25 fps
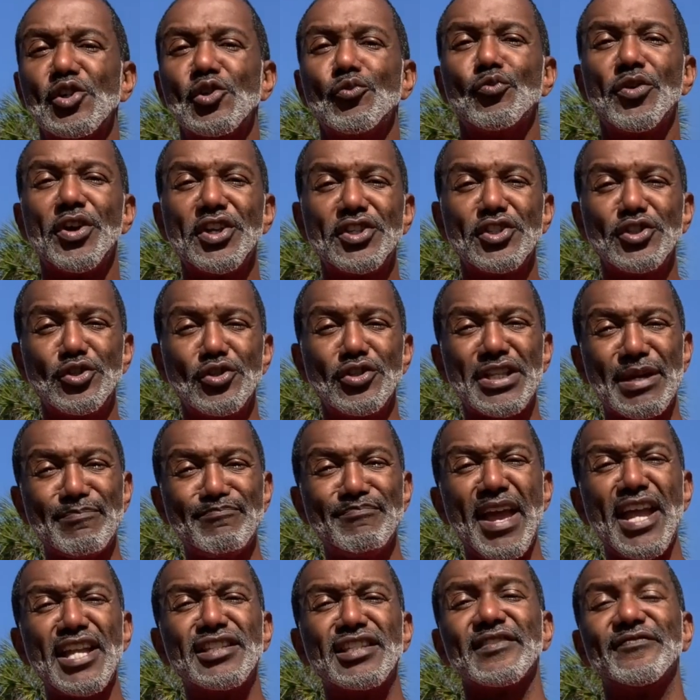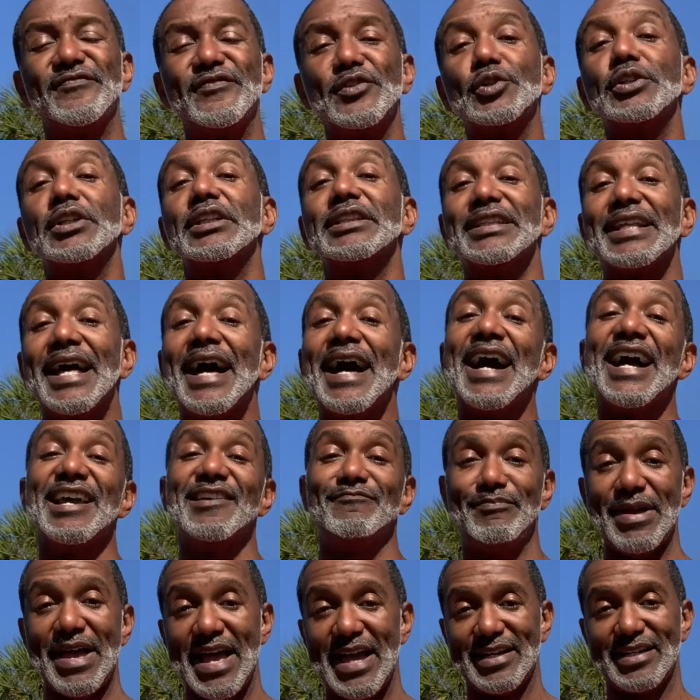What did you do that made you feel
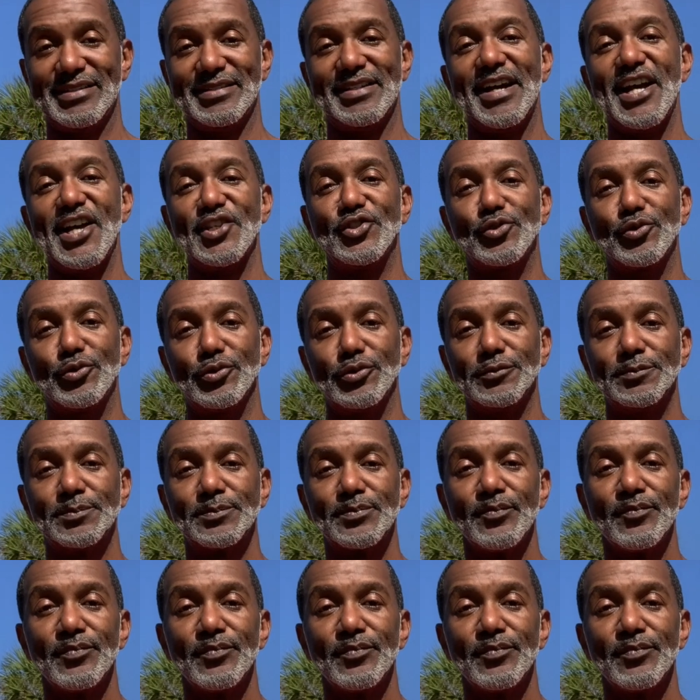alive back in high school?